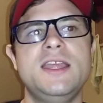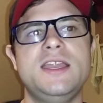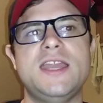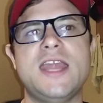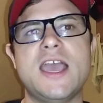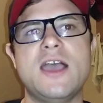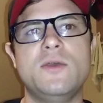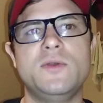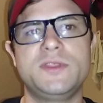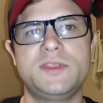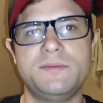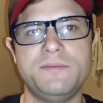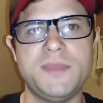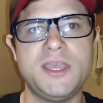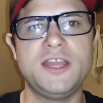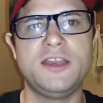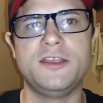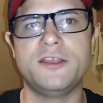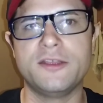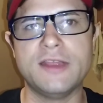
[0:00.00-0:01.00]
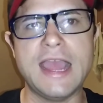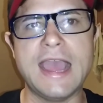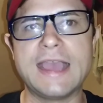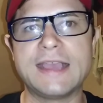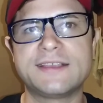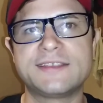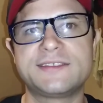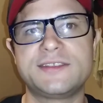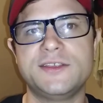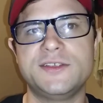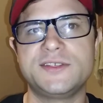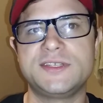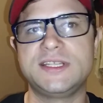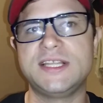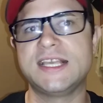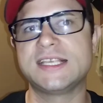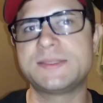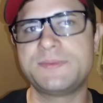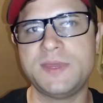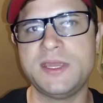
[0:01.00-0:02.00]
Now with Meteor X, there's
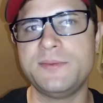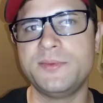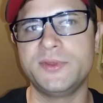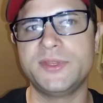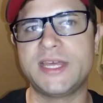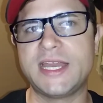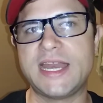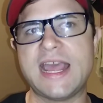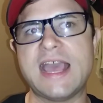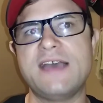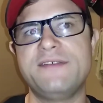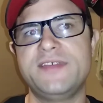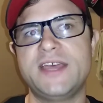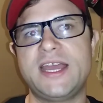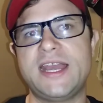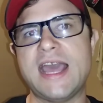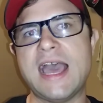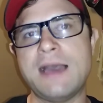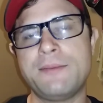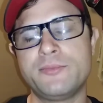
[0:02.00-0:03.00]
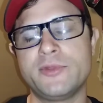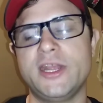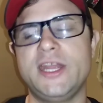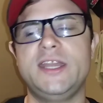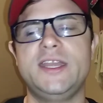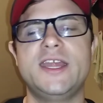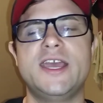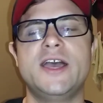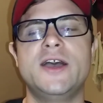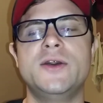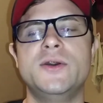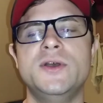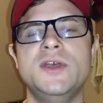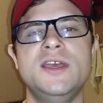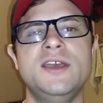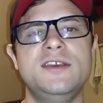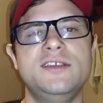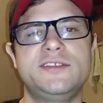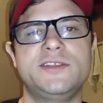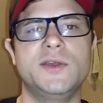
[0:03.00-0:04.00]
less people that have that app right now,
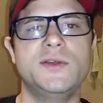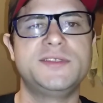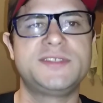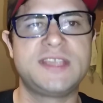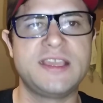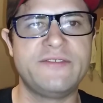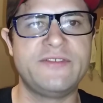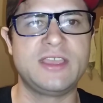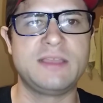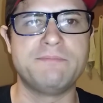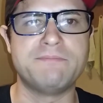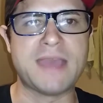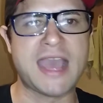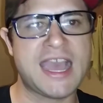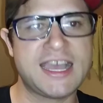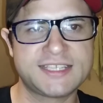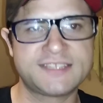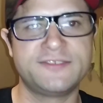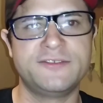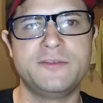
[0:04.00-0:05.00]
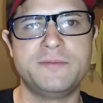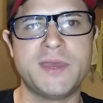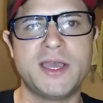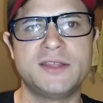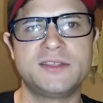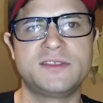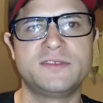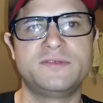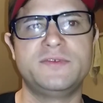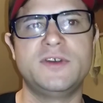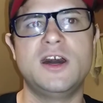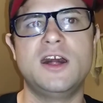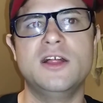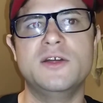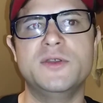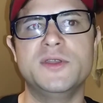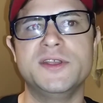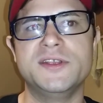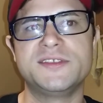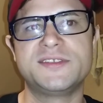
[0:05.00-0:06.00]
so it's giving massive amounts of
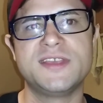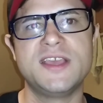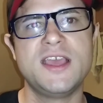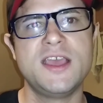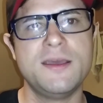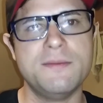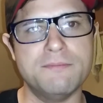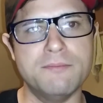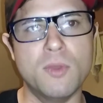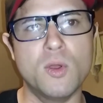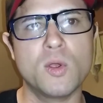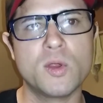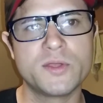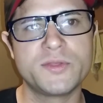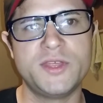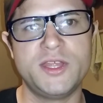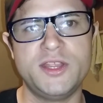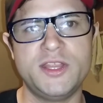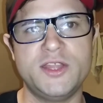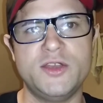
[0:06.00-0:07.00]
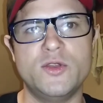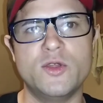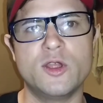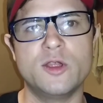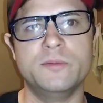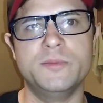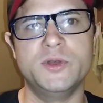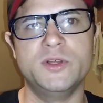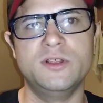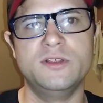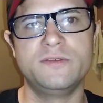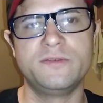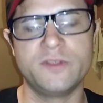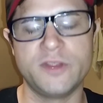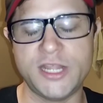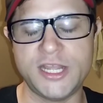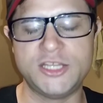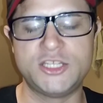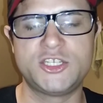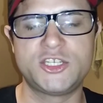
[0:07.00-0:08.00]
followers, more than the normal for
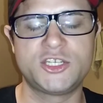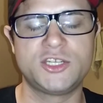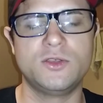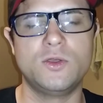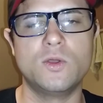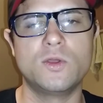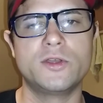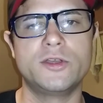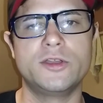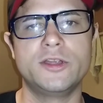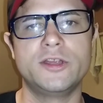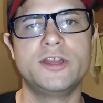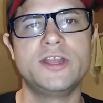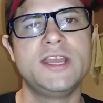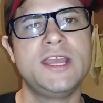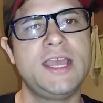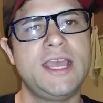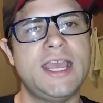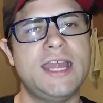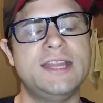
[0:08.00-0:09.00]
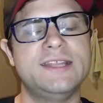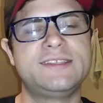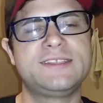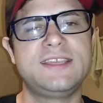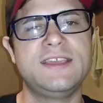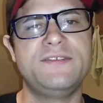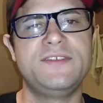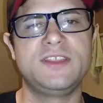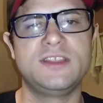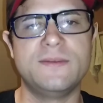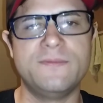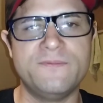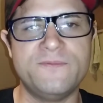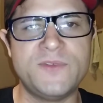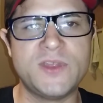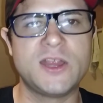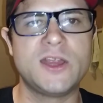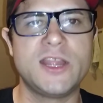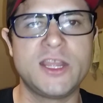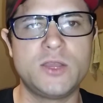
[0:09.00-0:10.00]
each order, and it's giving them
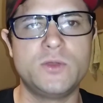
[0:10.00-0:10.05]
very